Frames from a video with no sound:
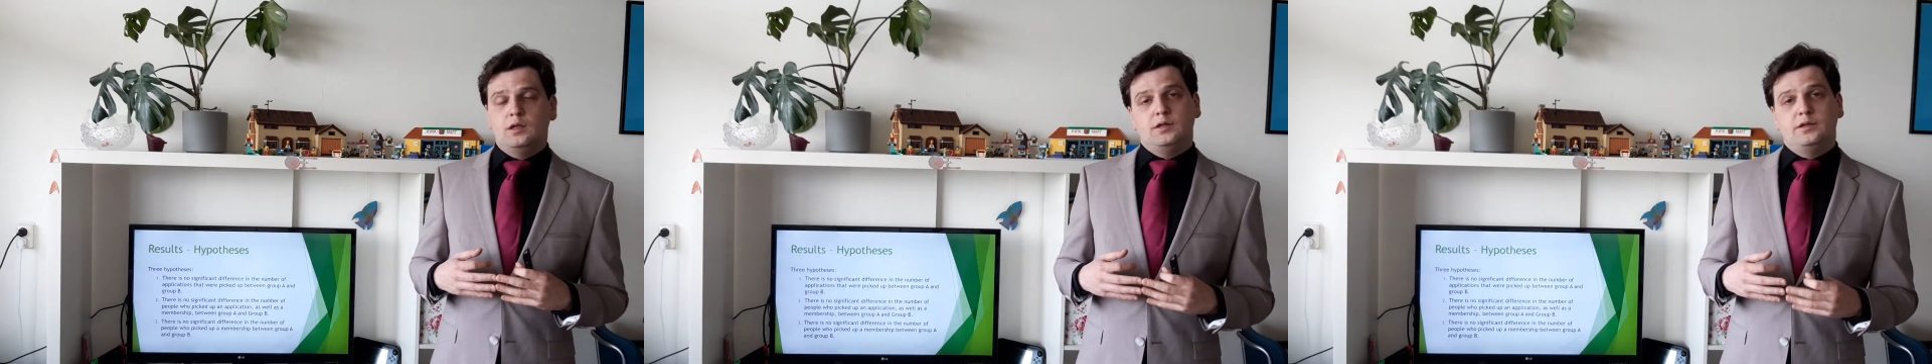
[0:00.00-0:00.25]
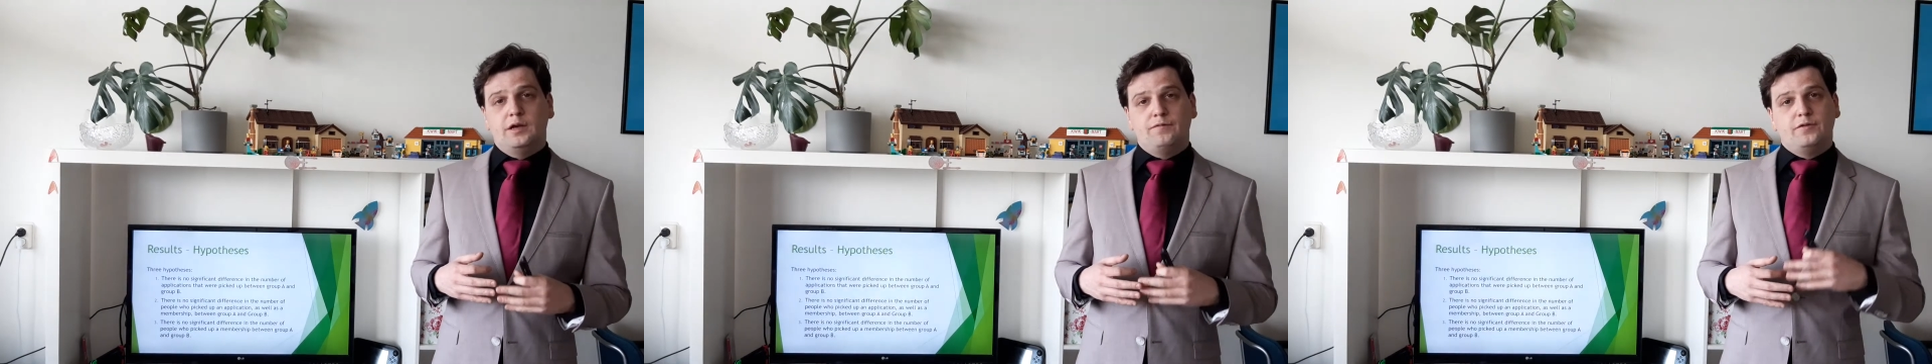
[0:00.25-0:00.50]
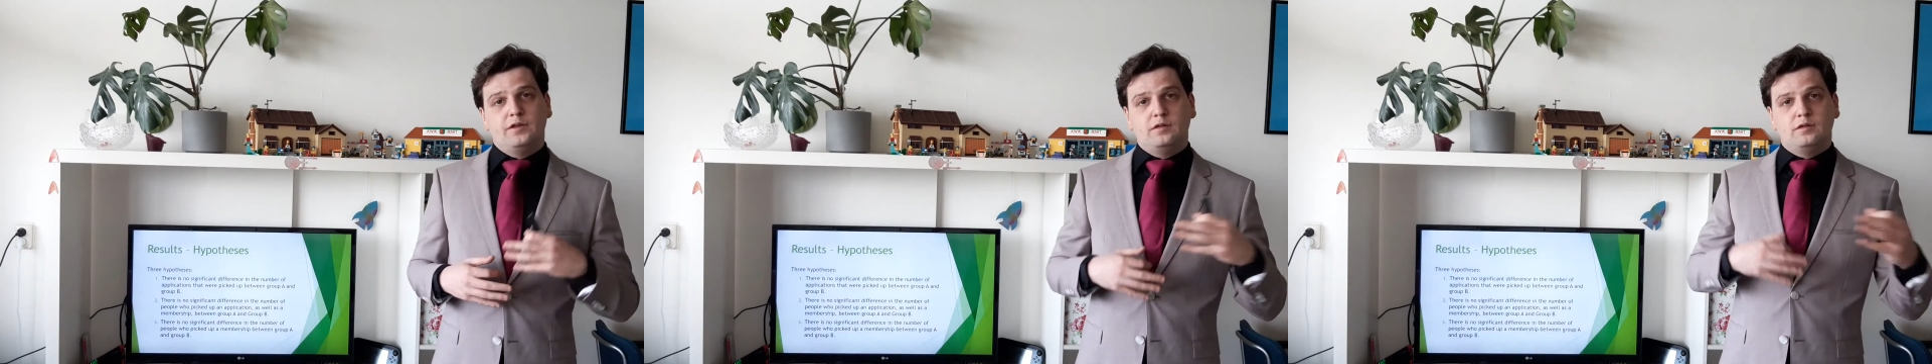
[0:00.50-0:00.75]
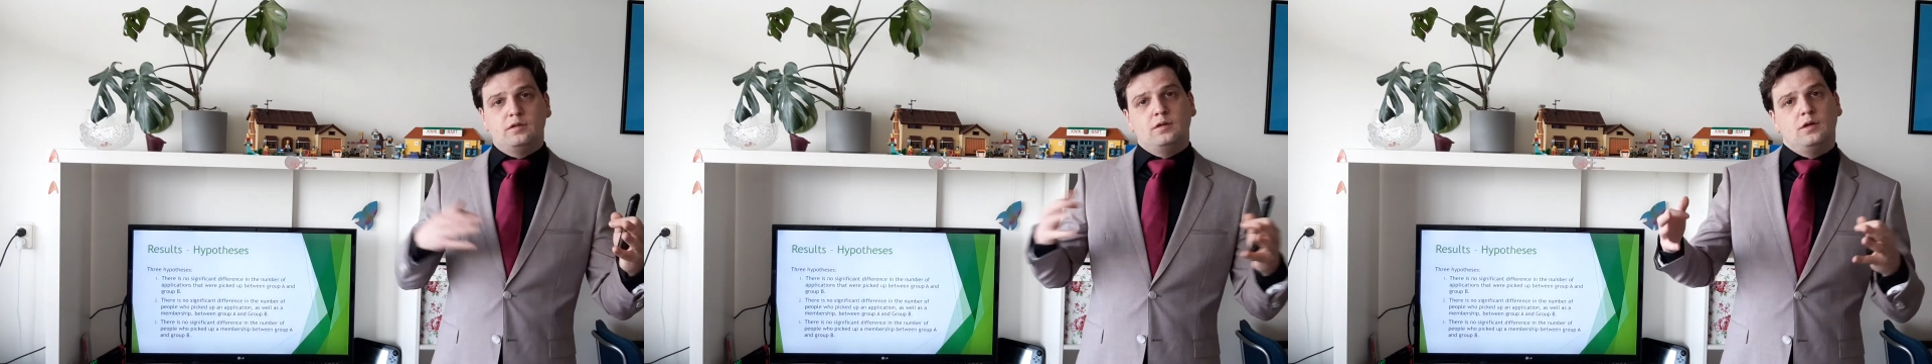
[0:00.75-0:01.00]

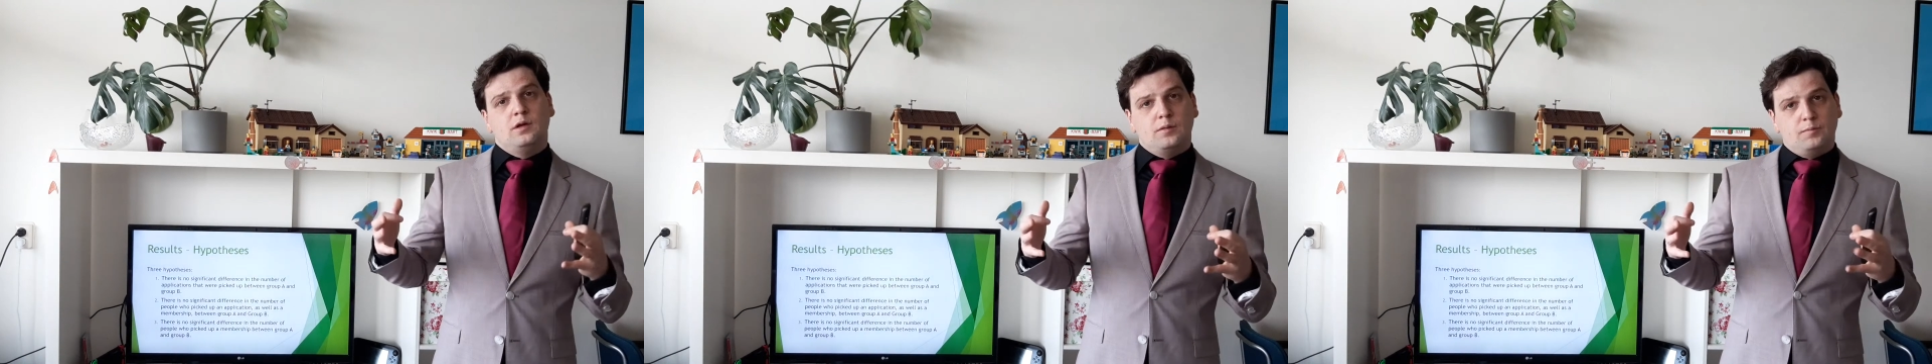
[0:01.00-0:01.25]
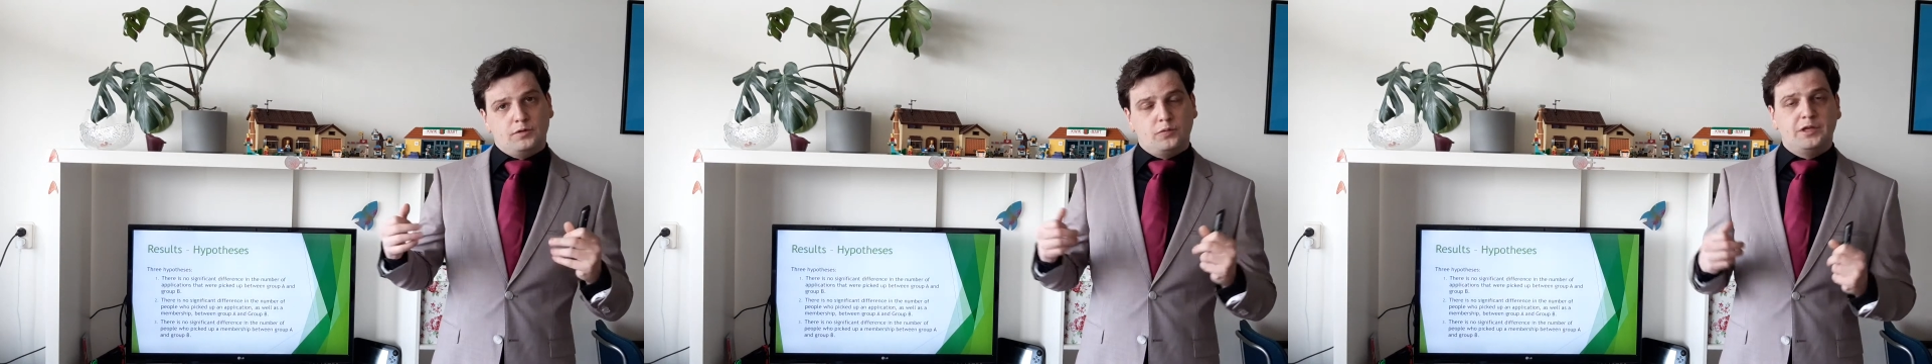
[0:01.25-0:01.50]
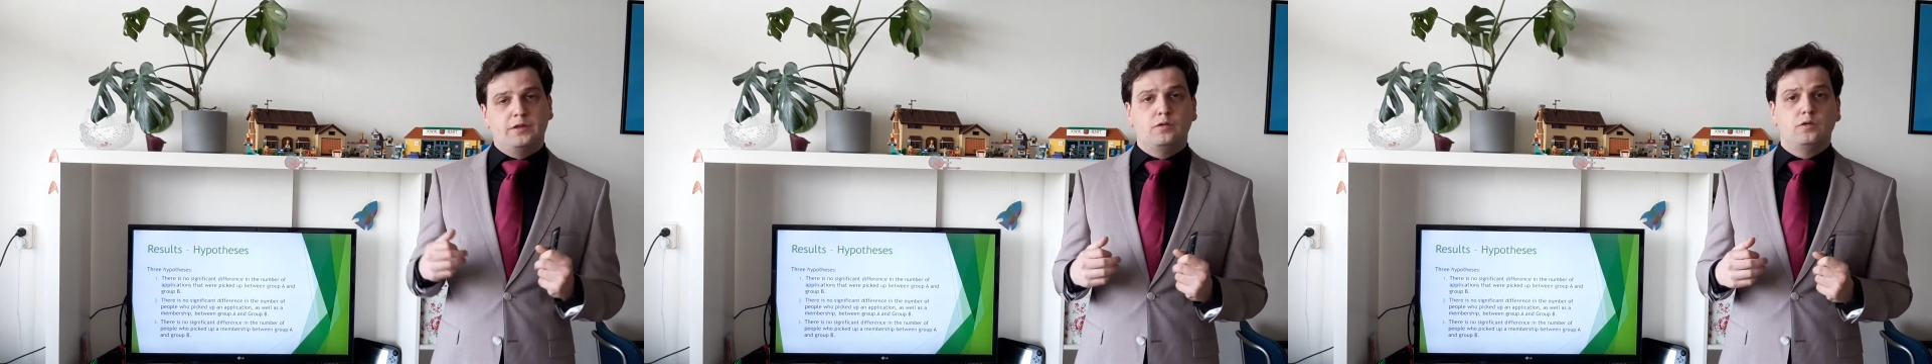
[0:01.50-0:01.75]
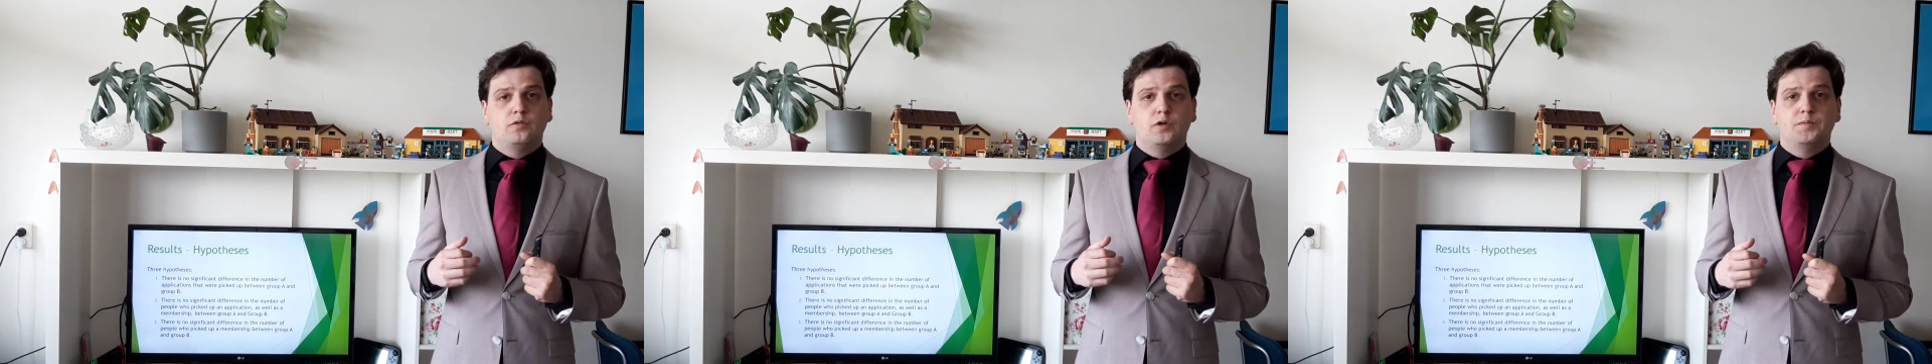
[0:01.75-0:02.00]
difference between the two
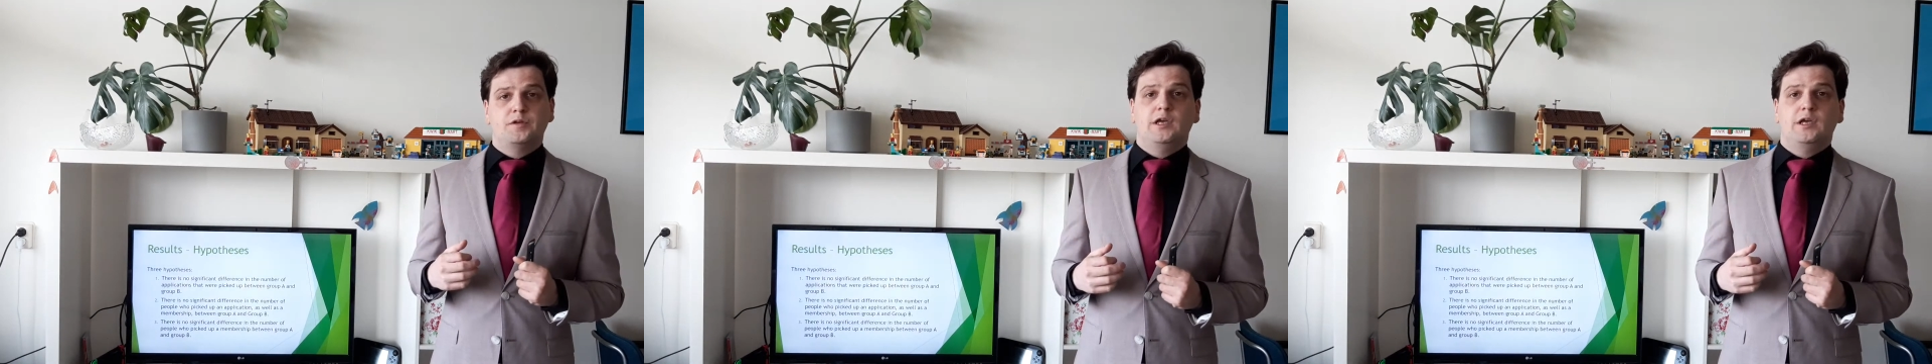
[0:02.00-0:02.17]
groups